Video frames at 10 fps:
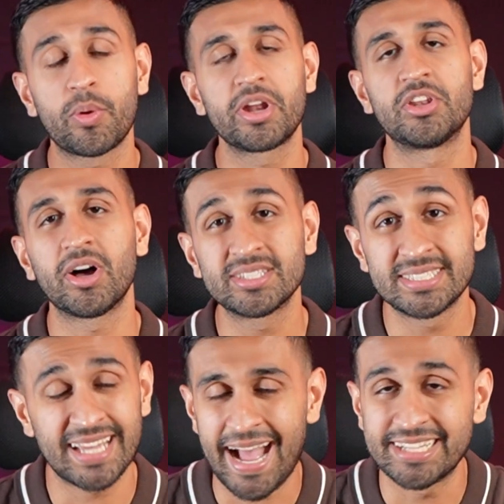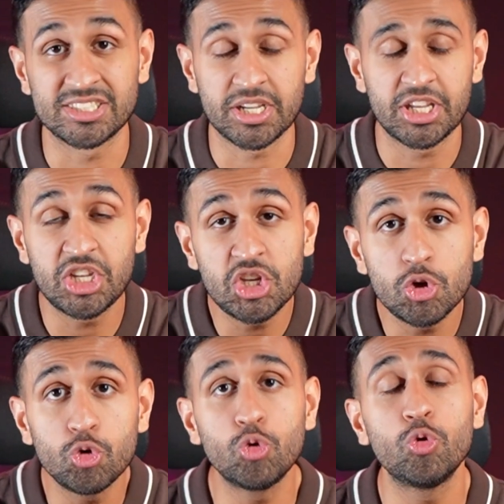what it does is it has a
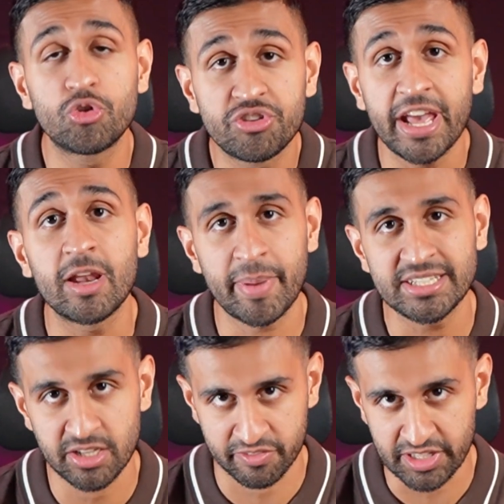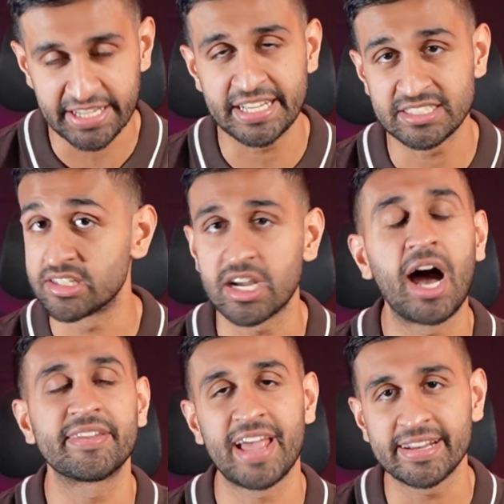huge database of leads and
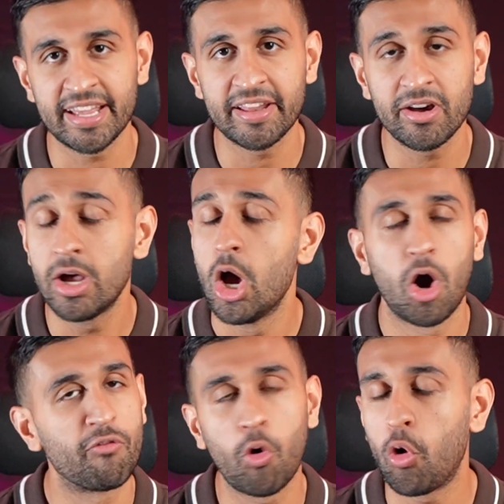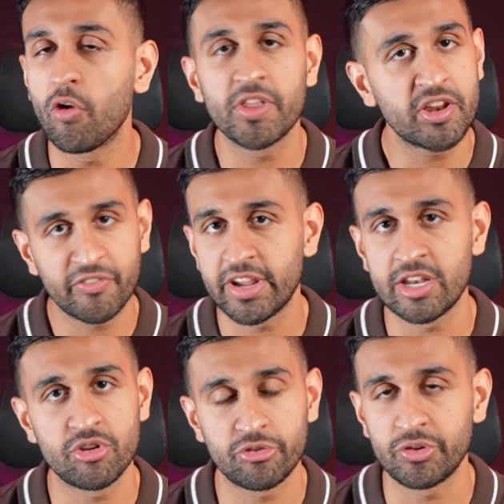contact data of all the different
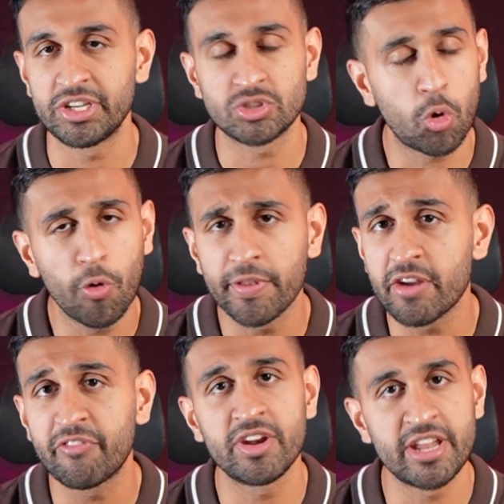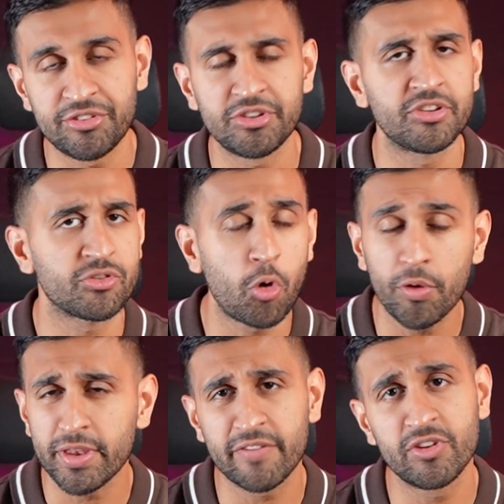industries, all the different niches,
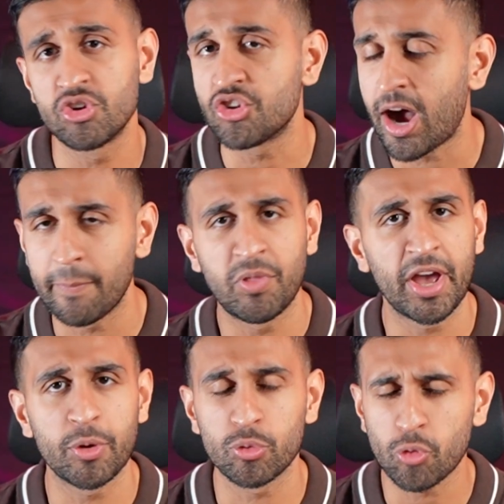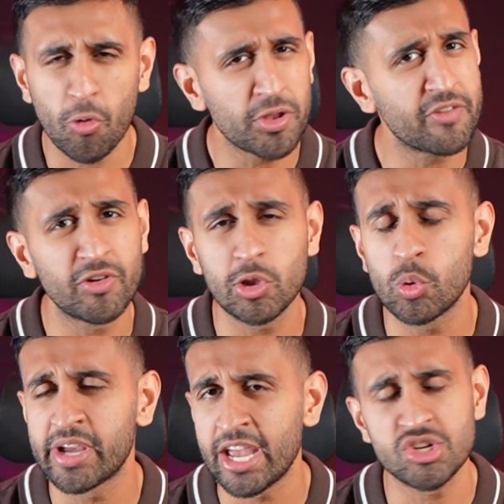all the different job titles, all the different
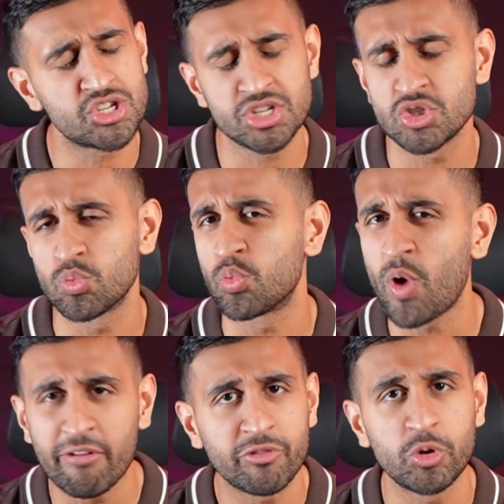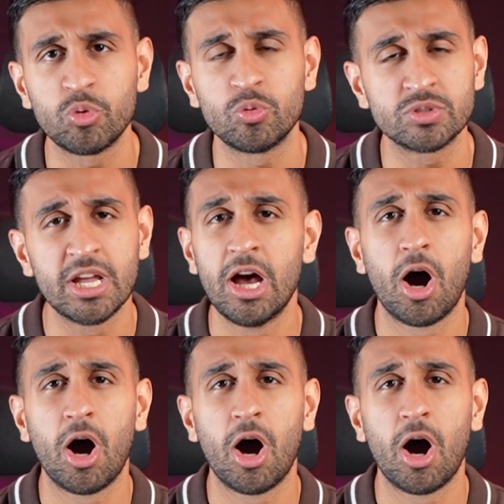locations, revenues,